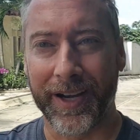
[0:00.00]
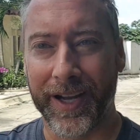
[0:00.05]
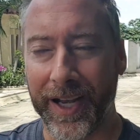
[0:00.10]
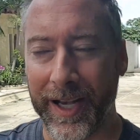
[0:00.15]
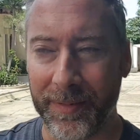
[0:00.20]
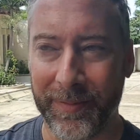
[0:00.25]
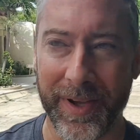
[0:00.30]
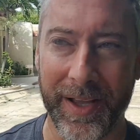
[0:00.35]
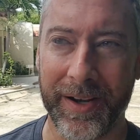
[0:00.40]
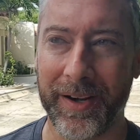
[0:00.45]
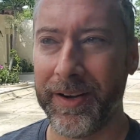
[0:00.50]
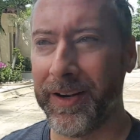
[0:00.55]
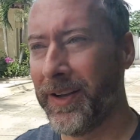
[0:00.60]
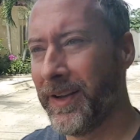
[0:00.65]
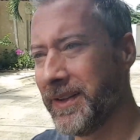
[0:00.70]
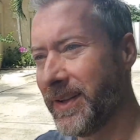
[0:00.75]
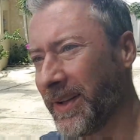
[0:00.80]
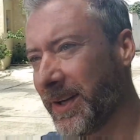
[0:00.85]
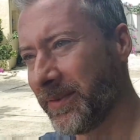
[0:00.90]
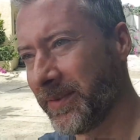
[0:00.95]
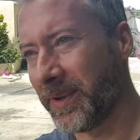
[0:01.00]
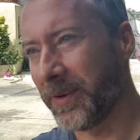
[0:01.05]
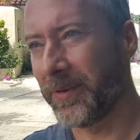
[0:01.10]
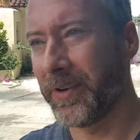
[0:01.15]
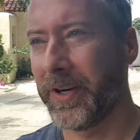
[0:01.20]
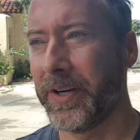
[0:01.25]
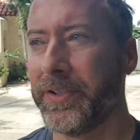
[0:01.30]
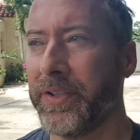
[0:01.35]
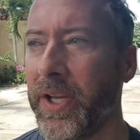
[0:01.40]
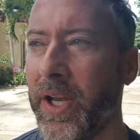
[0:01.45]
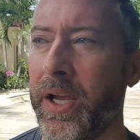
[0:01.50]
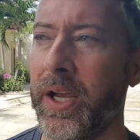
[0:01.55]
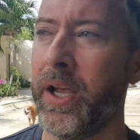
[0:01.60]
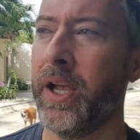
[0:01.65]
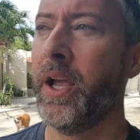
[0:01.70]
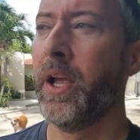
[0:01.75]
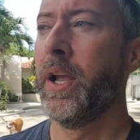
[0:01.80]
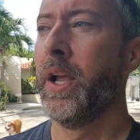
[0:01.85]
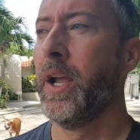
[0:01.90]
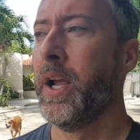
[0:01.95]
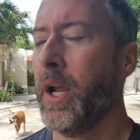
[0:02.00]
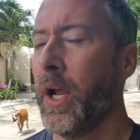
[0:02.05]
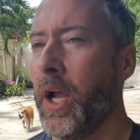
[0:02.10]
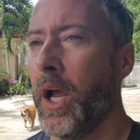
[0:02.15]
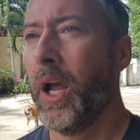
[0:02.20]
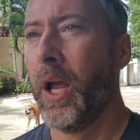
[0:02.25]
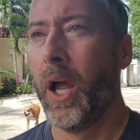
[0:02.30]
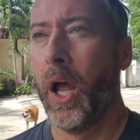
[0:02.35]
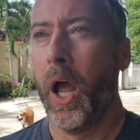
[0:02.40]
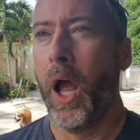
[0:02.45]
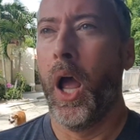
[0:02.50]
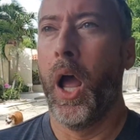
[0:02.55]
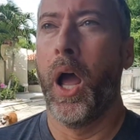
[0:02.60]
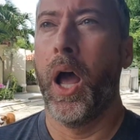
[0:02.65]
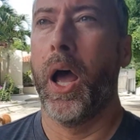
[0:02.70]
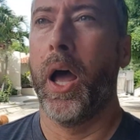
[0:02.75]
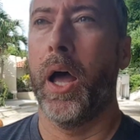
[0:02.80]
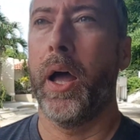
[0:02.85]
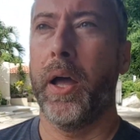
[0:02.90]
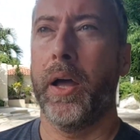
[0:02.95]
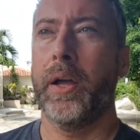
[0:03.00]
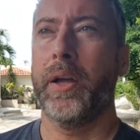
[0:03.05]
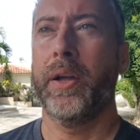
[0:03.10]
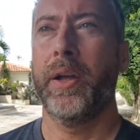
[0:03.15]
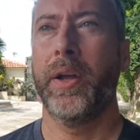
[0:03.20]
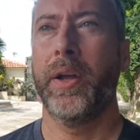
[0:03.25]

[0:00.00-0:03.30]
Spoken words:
a little bit worse. Then